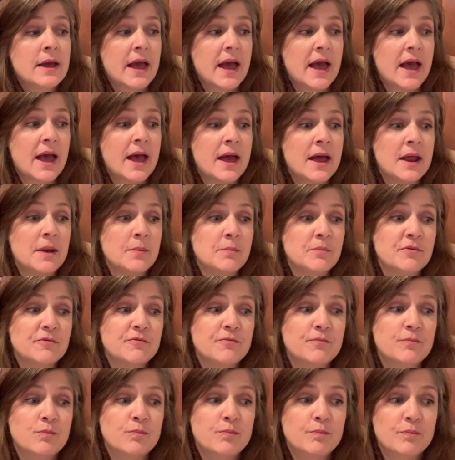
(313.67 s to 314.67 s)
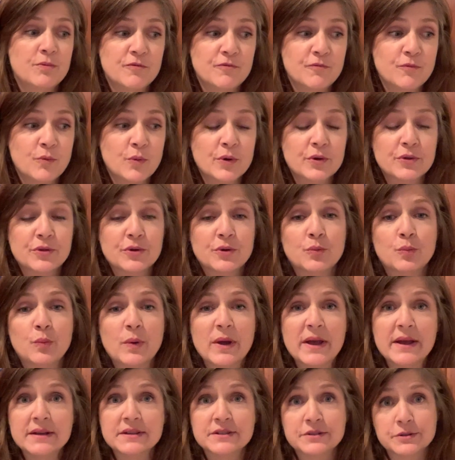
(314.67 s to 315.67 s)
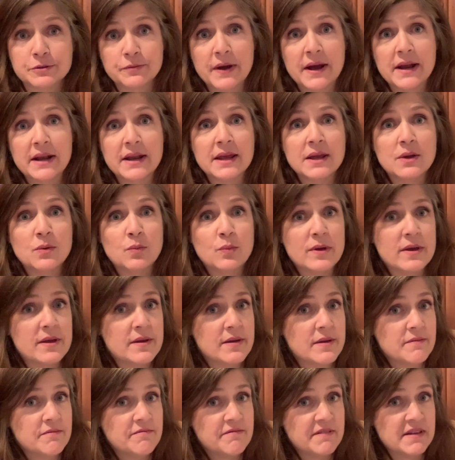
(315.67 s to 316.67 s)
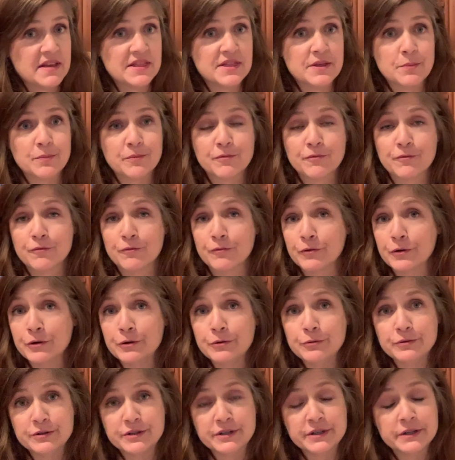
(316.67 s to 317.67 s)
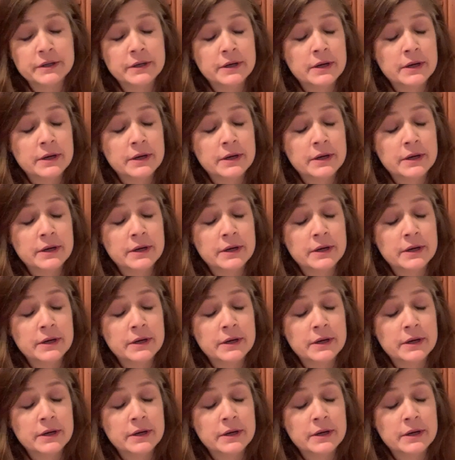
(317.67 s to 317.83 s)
And before their wings are ready, we feed them fruit,